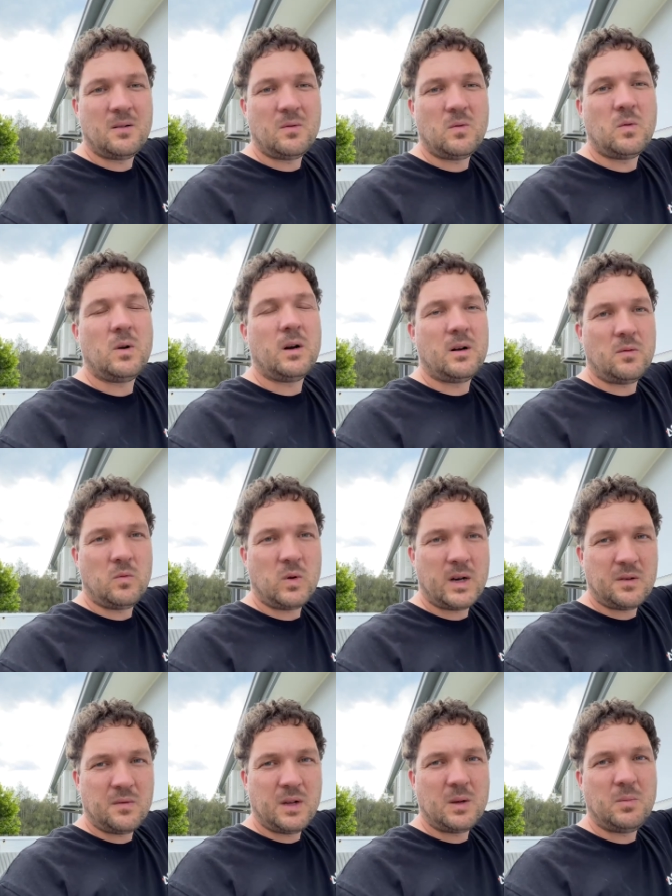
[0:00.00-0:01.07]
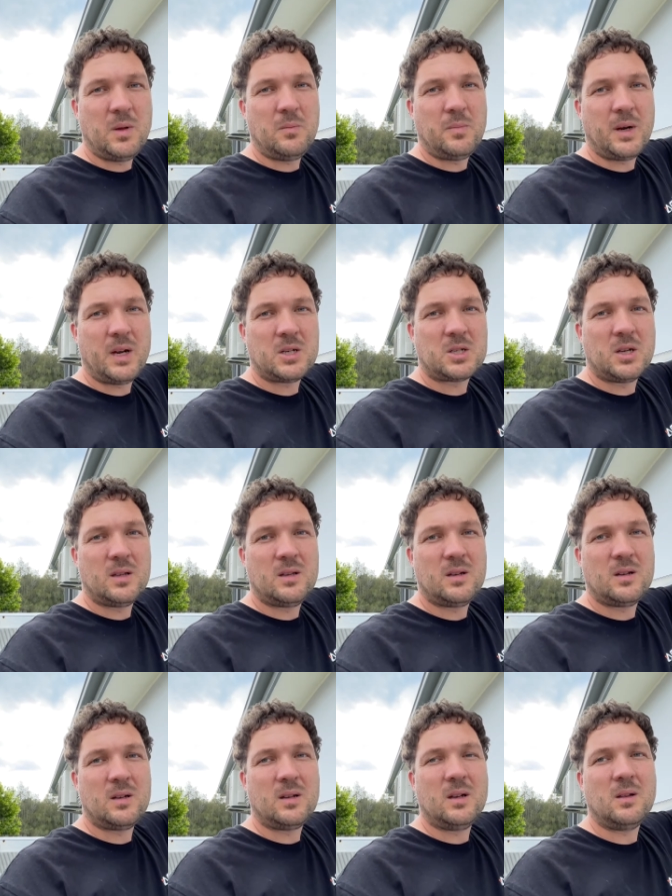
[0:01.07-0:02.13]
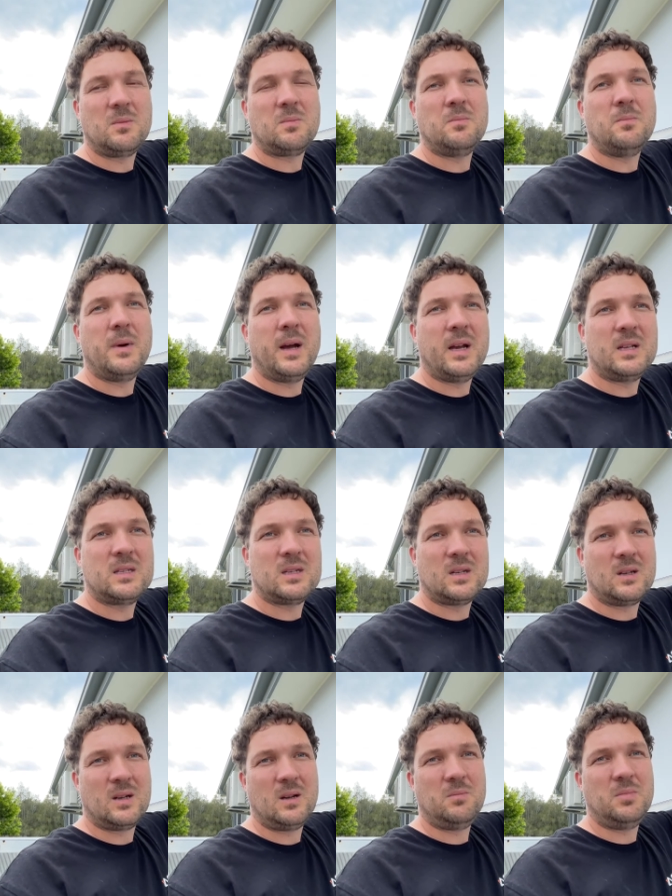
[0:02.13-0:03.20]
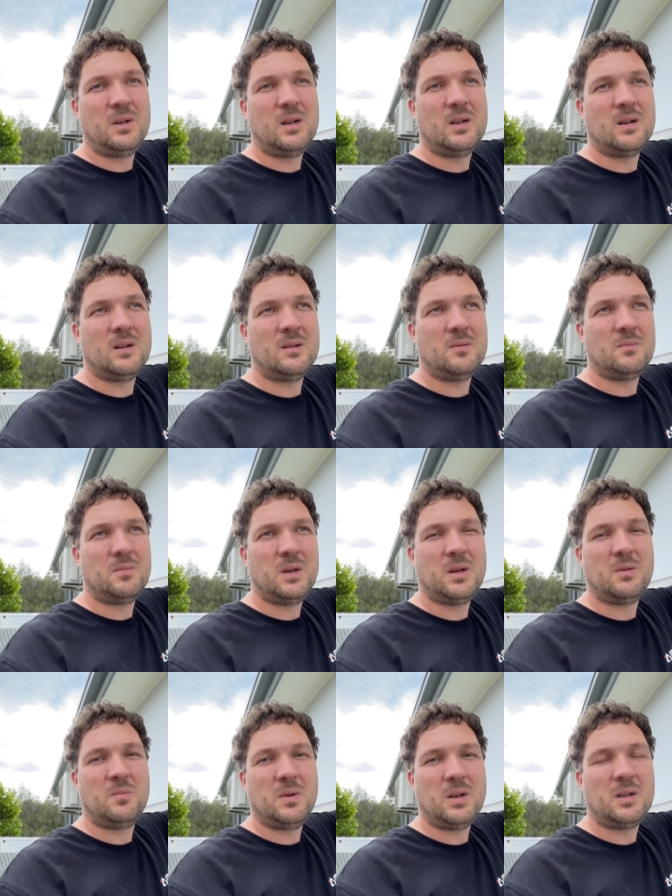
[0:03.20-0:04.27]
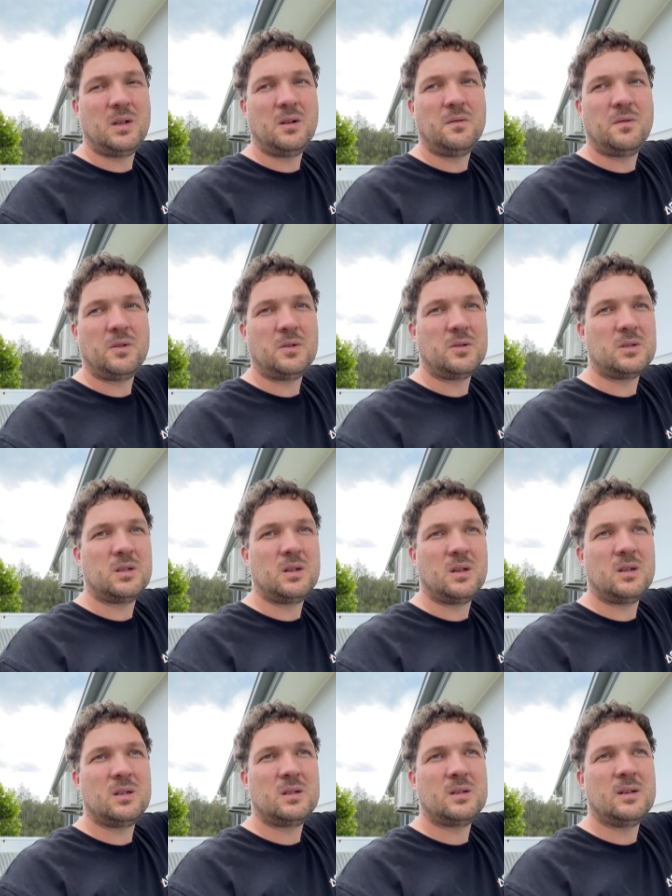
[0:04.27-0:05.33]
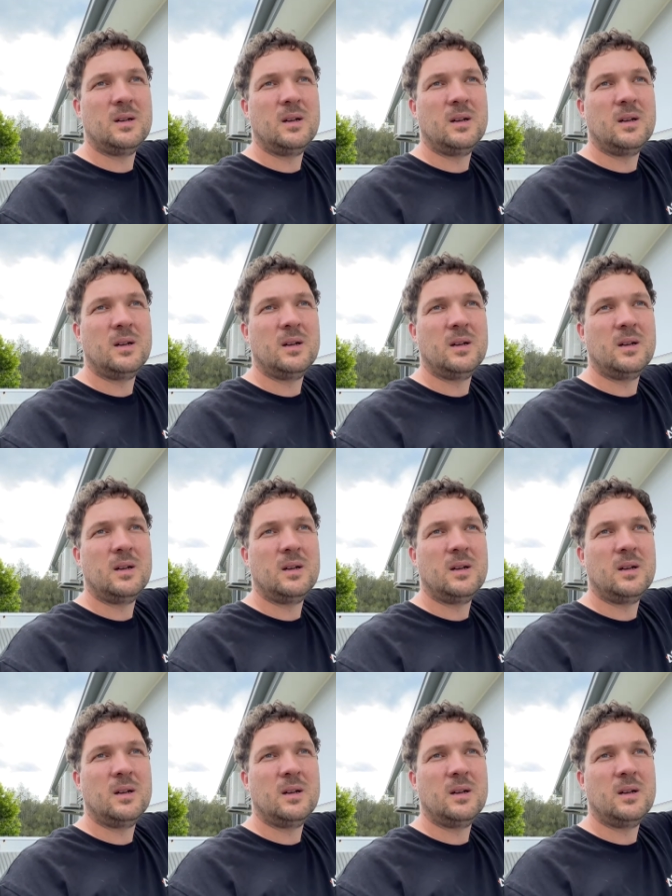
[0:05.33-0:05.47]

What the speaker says: 1 week being patient, it makes a big deal for those things.